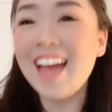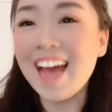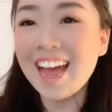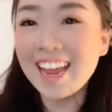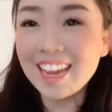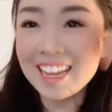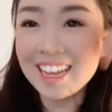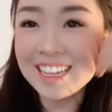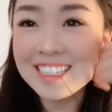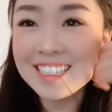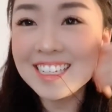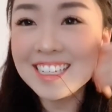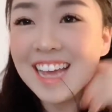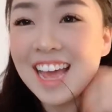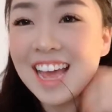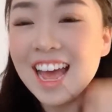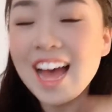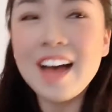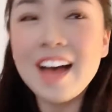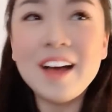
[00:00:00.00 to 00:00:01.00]
I guess.
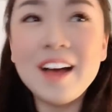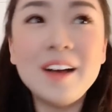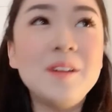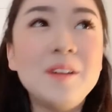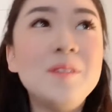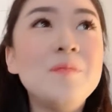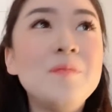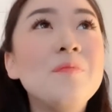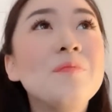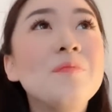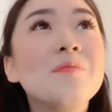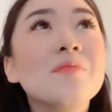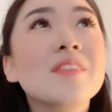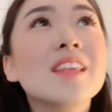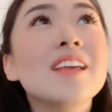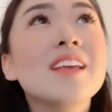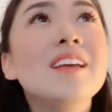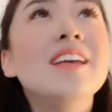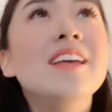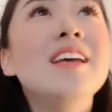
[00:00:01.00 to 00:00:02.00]
Um,
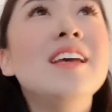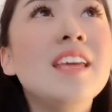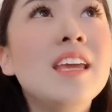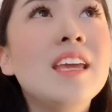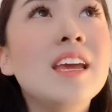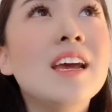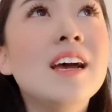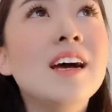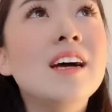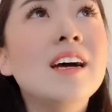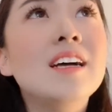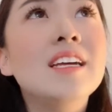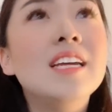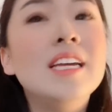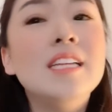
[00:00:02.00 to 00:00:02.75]
yeah,